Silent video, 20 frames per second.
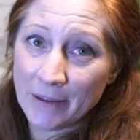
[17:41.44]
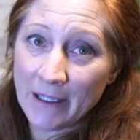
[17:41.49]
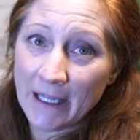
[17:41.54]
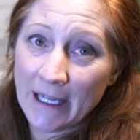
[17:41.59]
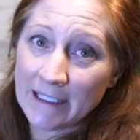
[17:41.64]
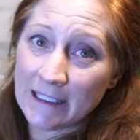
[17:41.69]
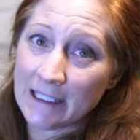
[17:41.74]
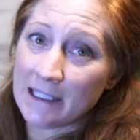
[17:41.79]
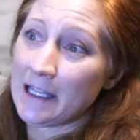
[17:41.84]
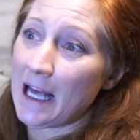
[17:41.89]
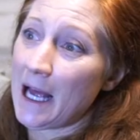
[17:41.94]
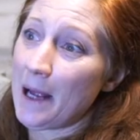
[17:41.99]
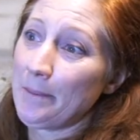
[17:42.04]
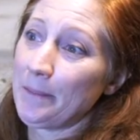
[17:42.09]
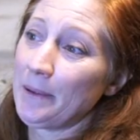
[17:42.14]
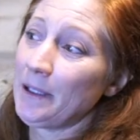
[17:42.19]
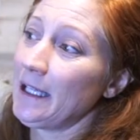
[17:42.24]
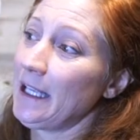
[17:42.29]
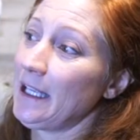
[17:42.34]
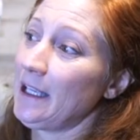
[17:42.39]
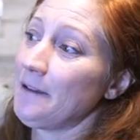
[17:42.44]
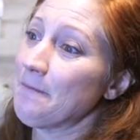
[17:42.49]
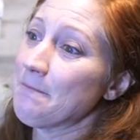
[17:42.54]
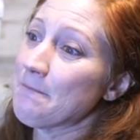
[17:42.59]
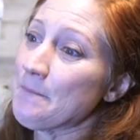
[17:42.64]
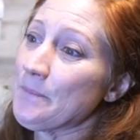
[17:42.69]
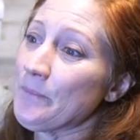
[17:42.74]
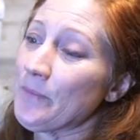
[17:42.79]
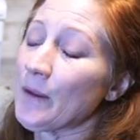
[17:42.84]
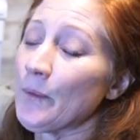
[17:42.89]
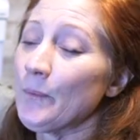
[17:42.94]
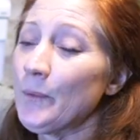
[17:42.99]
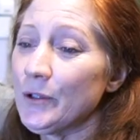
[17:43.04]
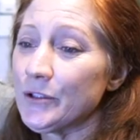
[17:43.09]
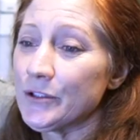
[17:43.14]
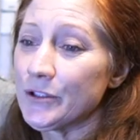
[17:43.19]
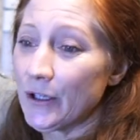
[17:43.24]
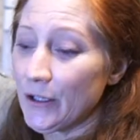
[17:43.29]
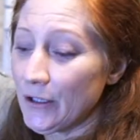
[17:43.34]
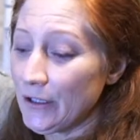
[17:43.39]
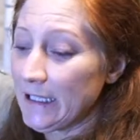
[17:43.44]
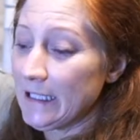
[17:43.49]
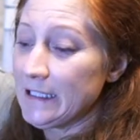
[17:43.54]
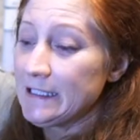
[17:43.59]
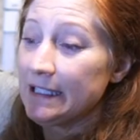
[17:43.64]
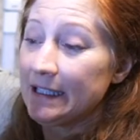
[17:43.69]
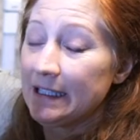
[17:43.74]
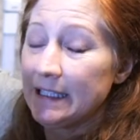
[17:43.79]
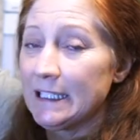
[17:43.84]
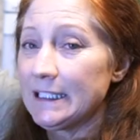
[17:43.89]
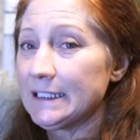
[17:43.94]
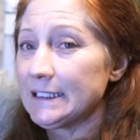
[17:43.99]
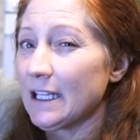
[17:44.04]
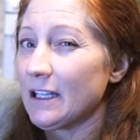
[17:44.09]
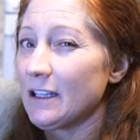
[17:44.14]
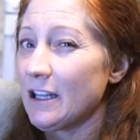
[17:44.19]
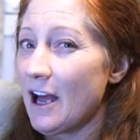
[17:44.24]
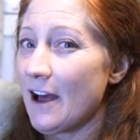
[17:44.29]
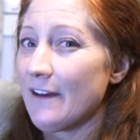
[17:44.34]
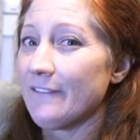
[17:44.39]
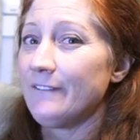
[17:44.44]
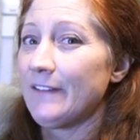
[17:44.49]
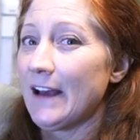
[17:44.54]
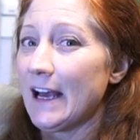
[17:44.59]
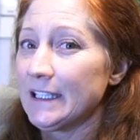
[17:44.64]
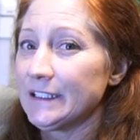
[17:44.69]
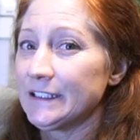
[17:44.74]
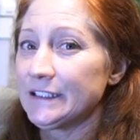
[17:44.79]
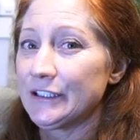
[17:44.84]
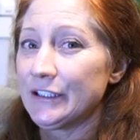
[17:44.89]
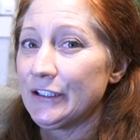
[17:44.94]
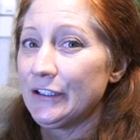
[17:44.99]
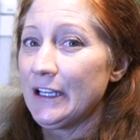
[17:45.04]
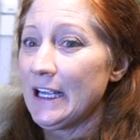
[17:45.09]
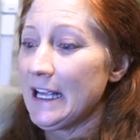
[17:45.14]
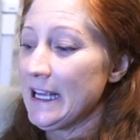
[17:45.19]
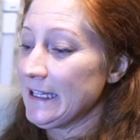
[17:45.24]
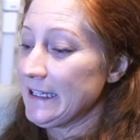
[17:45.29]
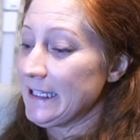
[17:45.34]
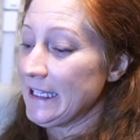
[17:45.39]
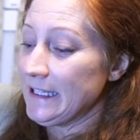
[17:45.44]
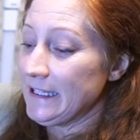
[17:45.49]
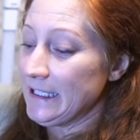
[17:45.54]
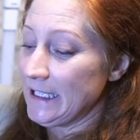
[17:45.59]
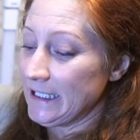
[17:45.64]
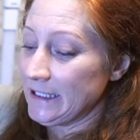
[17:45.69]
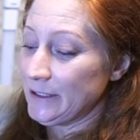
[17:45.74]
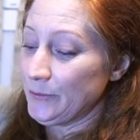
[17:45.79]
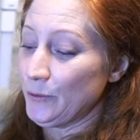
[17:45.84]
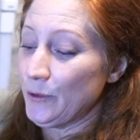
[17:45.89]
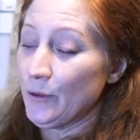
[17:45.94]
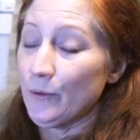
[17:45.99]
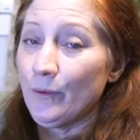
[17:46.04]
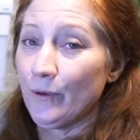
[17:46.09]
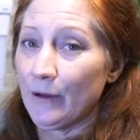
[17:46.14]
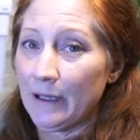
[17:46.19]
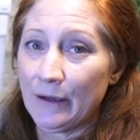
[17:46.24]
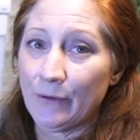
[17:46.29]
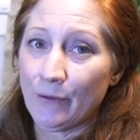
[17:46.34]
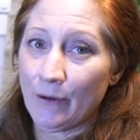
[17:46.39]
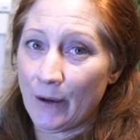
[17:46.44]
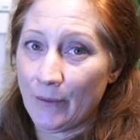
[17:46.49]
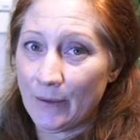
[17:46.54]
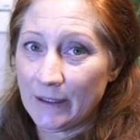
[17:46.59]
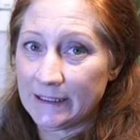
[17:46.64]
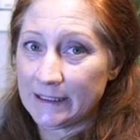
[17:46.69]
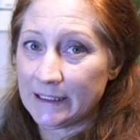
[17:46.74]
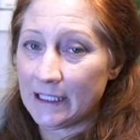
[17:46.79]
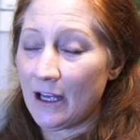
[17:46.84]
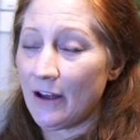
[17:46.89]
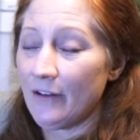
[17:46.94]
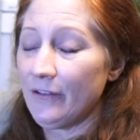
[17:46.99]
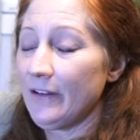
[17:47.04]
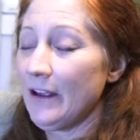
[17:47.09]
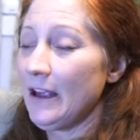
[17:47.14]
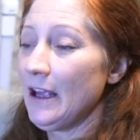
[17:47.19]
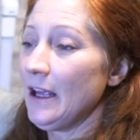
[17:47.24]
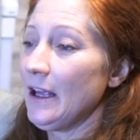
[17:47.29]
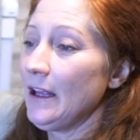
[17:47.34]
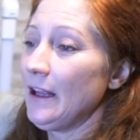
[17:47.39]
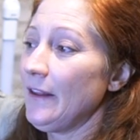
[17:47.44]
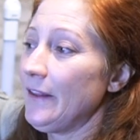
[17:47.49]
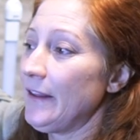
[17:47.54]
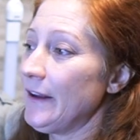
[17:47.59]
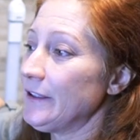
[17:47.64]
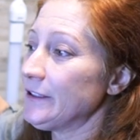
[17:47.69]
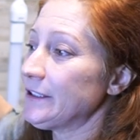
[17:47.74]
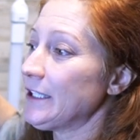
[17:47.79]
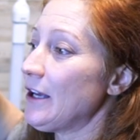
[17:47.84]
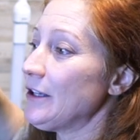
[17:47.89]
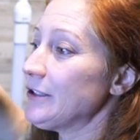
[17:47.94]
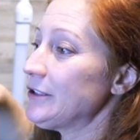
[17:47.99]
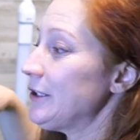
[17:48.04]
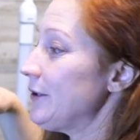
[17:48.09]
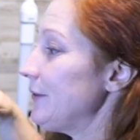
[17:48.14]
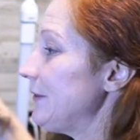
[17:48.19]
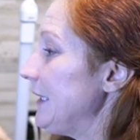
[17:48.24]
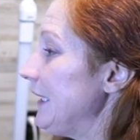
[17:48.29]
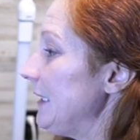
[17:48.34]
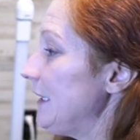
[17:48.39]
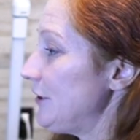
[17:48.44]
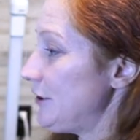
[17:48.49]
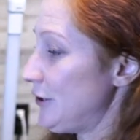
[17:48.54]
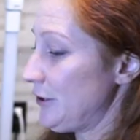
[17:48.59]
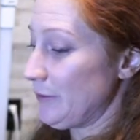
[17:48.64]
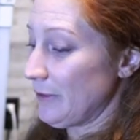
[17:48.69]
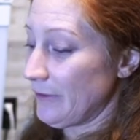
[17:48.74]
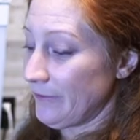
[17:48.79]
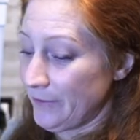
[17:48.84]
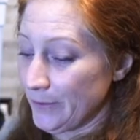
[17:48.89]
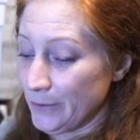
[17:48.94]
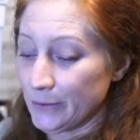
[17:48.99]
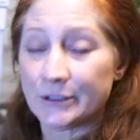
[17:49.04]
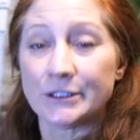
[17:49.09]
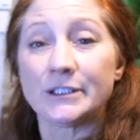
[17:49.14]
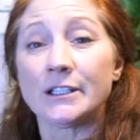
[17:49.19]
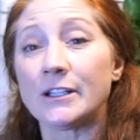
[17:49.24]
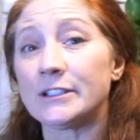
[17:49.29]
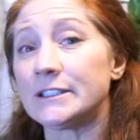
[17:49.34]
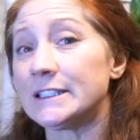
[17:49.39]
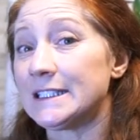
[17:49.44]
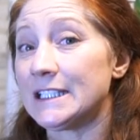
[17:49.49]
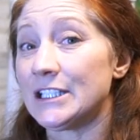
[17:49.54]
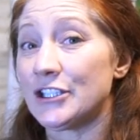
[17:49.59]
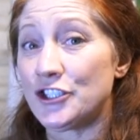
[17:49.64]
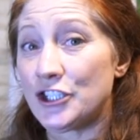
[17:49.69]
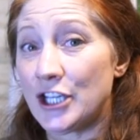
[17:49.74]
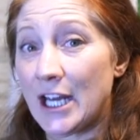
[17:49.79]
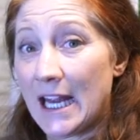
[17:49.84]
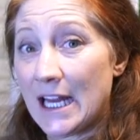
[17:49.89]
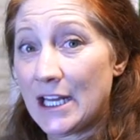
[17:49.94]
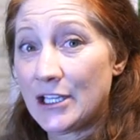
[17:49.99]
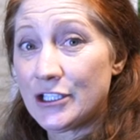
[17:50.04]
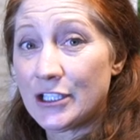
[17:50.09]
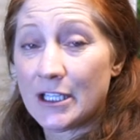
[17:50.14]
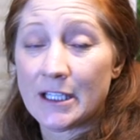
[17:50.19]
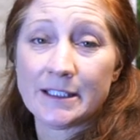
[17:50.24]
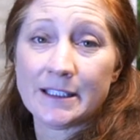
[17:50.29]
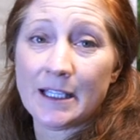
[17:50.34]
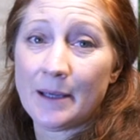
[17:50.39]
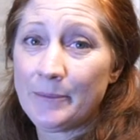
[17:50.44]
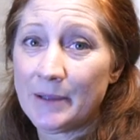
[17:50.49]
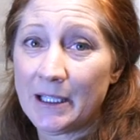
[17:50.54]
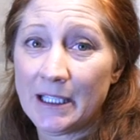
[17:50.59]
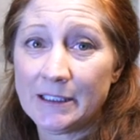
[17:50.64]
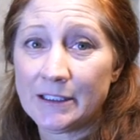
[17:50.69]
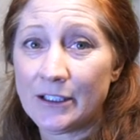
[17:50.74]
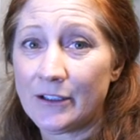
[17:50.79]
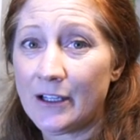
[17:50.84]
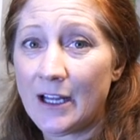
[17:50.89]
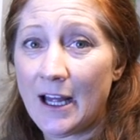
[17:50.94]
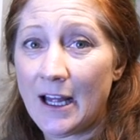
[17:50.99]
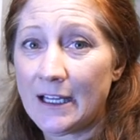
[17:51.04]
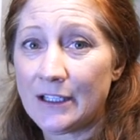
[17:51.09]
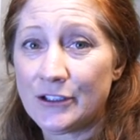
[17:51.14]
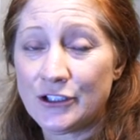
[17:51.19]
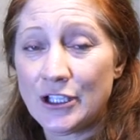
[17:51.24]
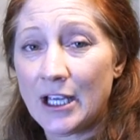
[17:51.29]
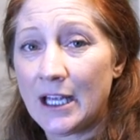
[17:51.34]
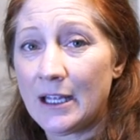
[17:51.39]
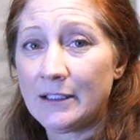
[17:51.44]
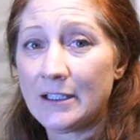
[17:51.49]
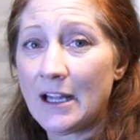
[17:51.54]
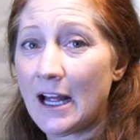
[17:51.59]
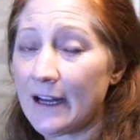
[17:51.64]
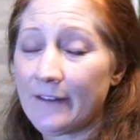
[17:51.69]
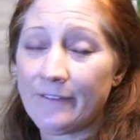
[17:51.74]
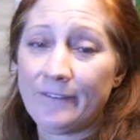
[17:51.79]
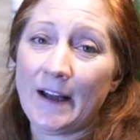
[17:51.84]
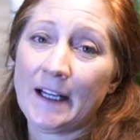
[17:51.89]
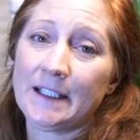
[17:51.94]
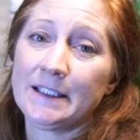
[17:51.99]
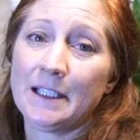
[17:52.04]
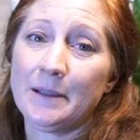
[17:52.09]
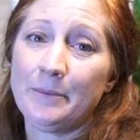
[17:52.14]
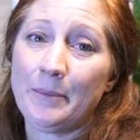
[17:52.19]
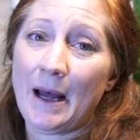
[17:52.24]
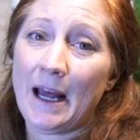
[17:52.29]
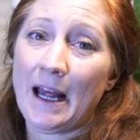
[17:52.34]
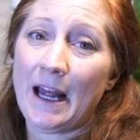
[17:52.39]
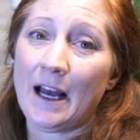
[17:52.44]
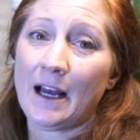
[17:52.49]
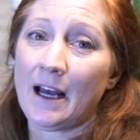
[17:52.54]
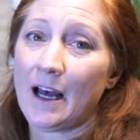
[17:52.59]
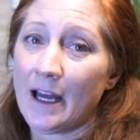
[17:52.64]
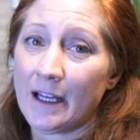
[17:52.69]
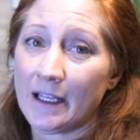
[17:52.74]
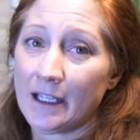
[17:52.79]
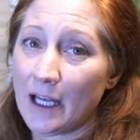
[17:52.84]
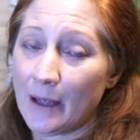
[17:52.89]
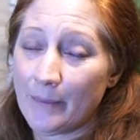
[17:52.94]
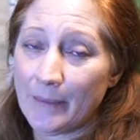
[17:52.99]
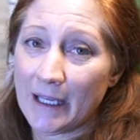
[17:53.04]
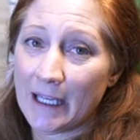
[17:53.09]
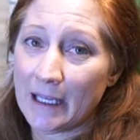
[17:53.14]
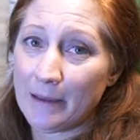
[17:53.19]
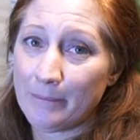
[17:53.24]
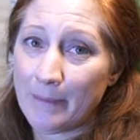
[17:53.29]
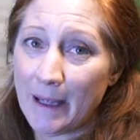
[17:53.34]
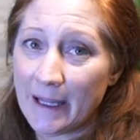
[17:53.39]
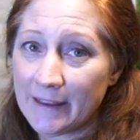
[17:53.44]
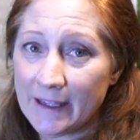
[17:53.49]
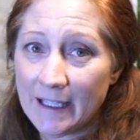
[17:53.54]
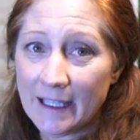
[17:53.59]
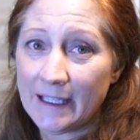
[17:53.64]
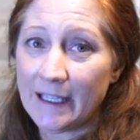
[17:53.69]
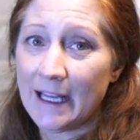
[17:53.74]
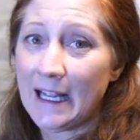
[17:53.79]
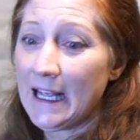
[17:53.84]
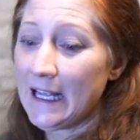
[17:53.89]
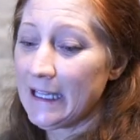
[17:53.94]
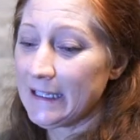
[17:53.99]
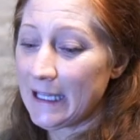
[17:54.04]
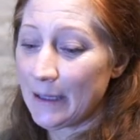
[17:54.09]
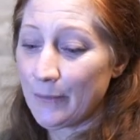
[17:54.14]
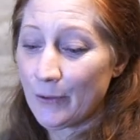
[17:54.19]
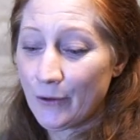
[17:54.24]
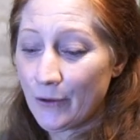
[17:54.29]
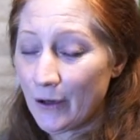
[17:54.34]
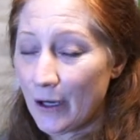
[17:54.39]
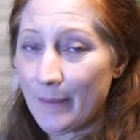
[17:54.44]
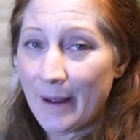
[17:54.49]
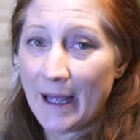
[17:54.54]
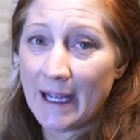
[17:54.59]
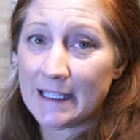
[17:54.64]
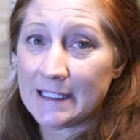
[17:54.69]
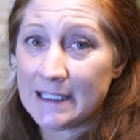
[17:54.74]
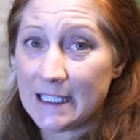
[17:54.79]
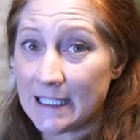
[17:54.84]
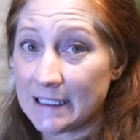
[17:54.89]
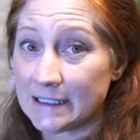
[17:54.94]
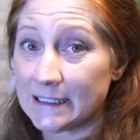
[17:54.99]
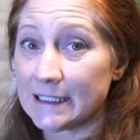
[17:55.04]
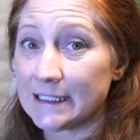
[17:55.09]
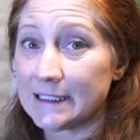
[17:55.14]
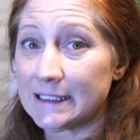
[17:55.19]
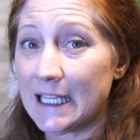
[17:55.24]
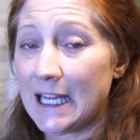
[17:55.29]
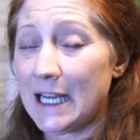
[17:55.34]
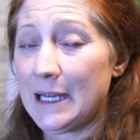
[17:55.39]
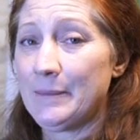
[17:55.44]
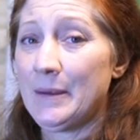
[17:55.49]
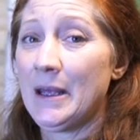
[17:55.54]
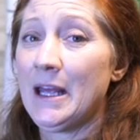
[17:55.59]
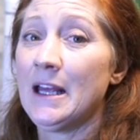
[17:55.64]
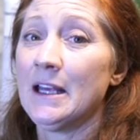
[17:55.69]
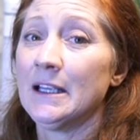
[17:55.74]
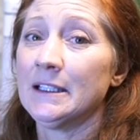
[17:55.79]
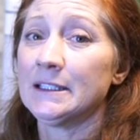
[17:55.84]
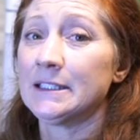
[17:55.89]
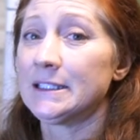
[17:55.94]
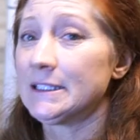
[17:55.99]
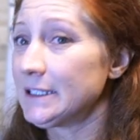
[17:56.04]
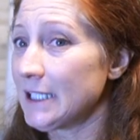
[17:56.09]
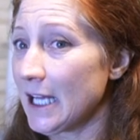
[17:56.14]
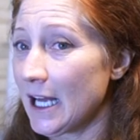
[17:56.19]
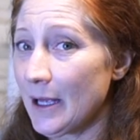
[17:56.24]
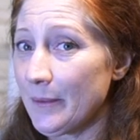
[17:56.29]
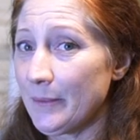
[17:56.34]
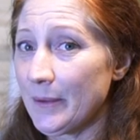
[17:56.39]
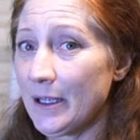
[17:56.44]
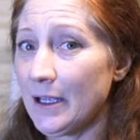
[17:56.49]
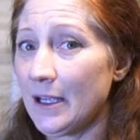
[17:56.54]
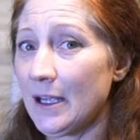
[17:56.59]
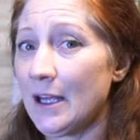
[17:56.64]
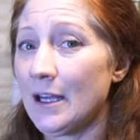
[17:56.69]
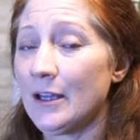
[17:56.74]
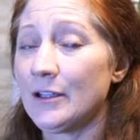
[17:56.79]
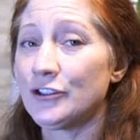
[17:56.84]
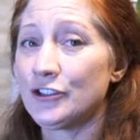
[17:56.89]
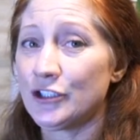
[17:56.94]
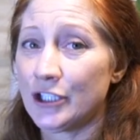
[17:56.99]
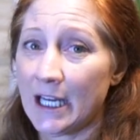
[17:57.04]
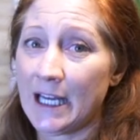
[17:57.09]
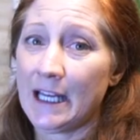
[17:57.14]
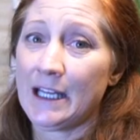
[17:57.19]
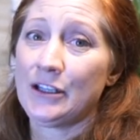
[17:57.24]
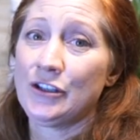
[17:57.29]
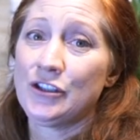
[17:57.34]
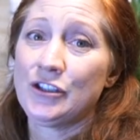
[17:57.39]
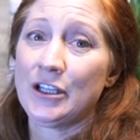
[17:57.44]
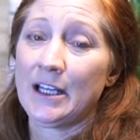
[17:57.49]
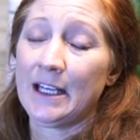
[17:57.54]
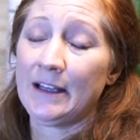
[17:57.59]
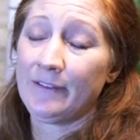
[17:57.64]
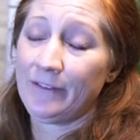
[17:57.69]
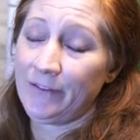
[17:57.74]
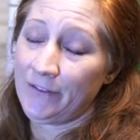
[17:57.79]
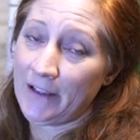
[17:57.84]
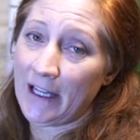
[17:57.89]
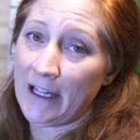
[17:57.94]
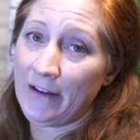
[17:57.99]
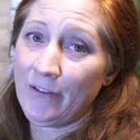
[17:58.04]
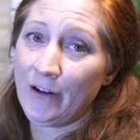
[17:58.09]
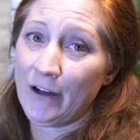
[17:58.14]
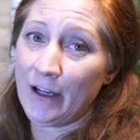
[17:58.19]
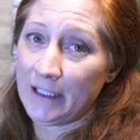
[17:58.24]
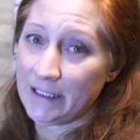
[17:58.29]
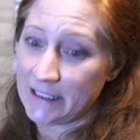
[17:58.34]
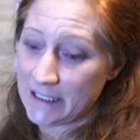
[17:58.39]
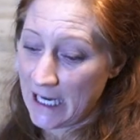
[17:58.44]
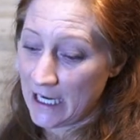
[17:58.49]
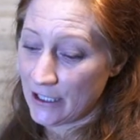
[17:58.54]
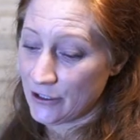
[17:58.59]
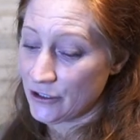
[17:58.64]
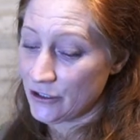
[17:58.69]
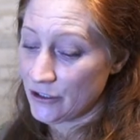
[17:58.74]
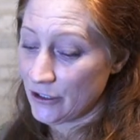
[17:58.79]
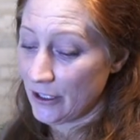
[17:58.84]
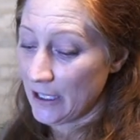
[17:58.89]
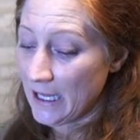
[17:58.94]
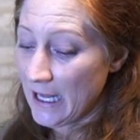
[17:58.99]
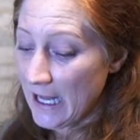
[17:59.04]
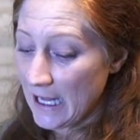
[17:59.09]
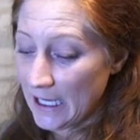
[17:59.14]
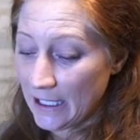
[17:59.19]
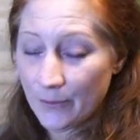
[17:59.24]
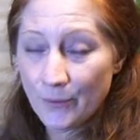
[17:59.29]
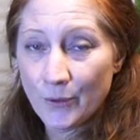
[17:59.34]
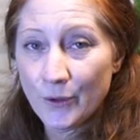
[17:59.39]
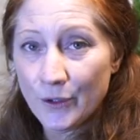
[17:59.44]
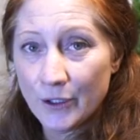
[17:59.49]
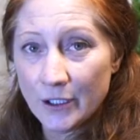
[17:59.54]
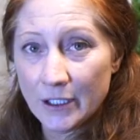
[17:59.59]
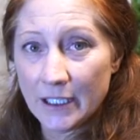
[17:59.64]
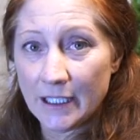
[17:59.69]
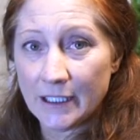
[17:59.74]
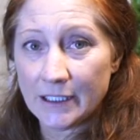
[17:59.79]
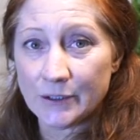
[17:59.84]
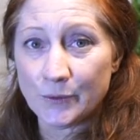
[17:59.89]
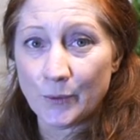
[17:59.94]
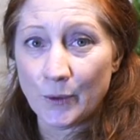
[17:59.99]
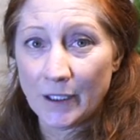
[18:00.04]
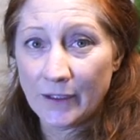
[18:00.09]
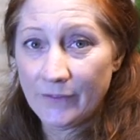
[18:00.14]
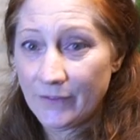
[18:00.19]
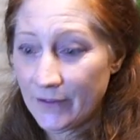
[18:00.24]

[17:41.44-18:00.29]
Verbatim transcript: plant and that plant will turn into this a lot faster than this will regrow itself. There's also the issue of food starts to change. Some things are not, not affected by a cut and come again method. They will grow back and taste the same. Some change in flavor and texture. And arugula is one